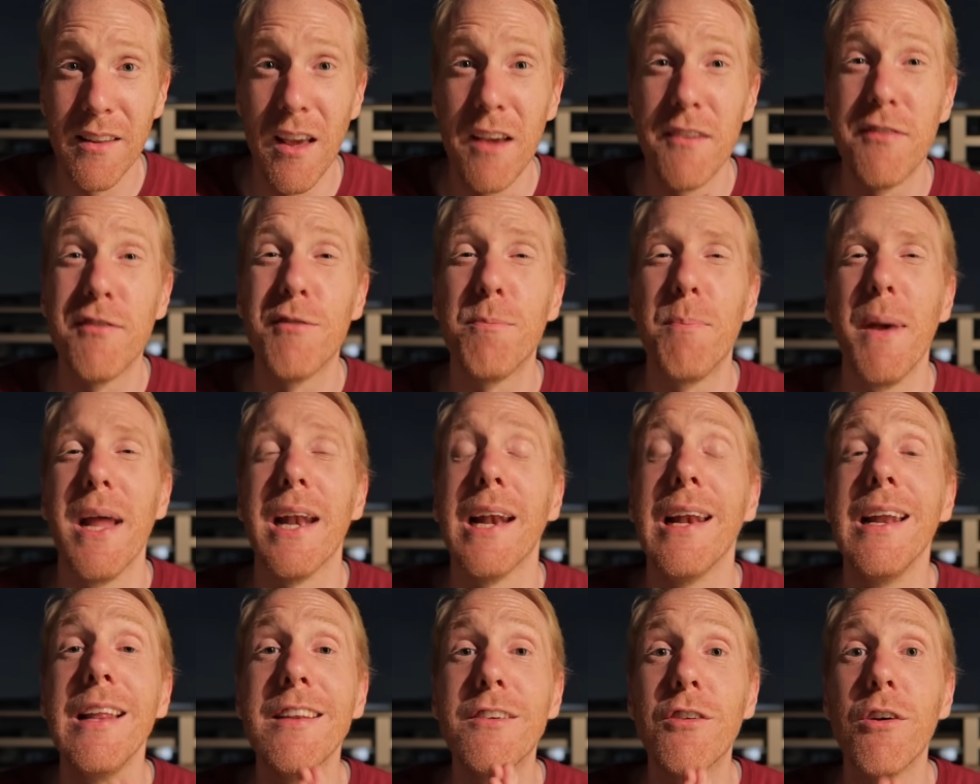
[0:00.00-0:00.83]
I
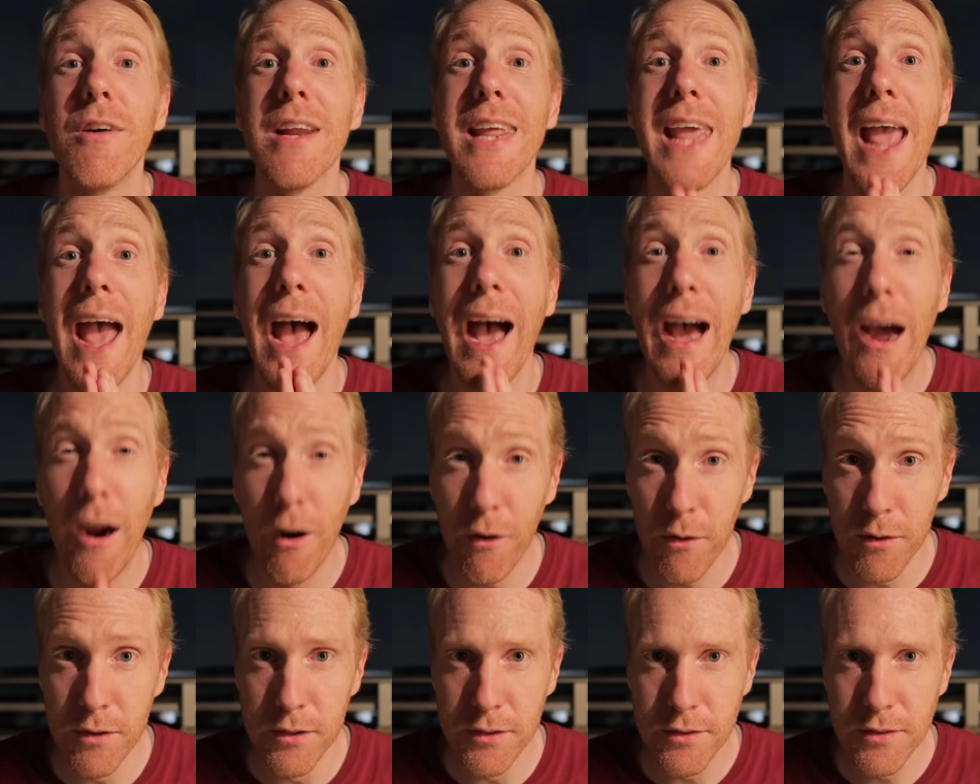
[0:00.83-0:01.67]
spent literally
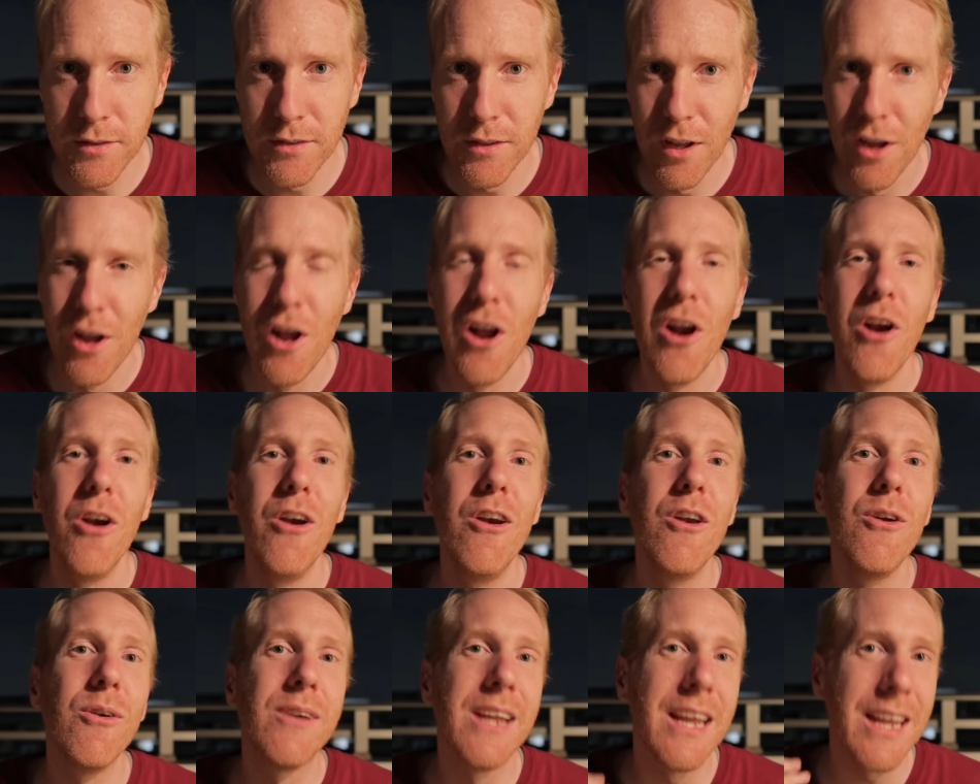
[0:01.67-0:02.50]
hours
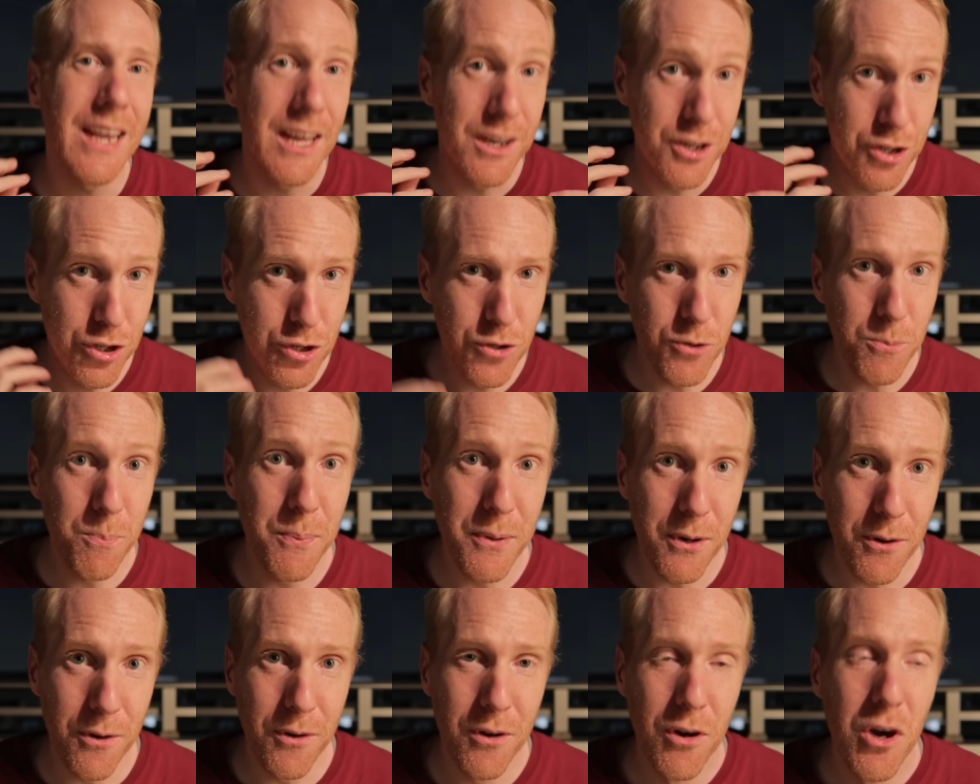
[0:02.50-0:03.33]
looking at
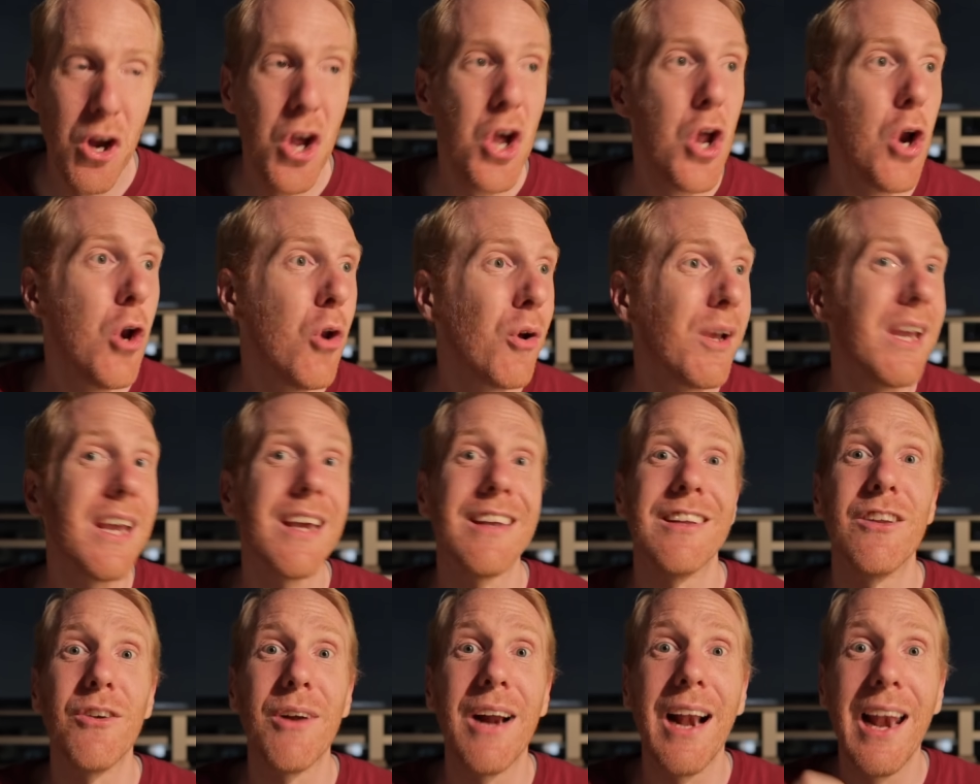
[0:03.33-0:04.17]
Jupiter,
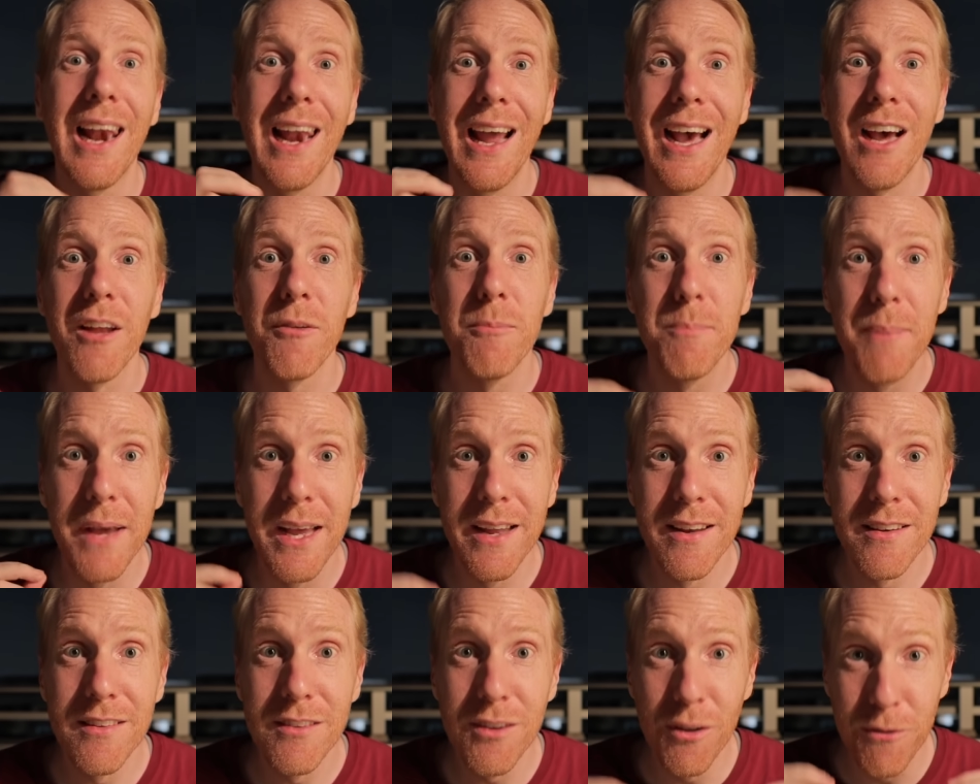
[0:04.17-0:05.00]
looking at the cloud
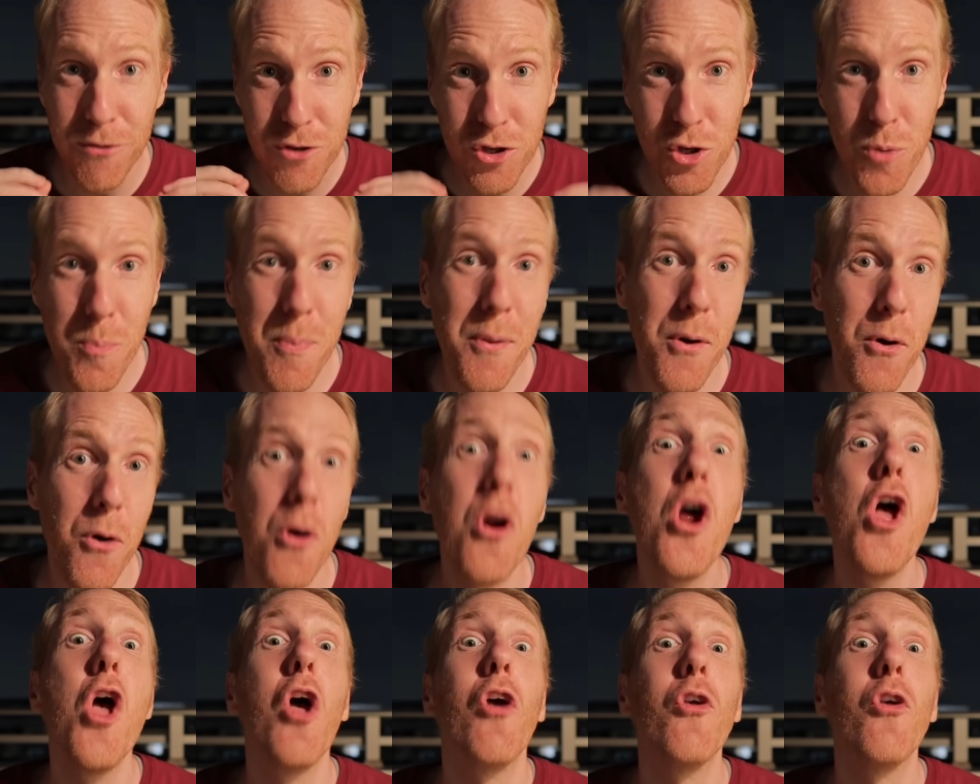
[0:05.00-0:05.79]
bands of Jupiter.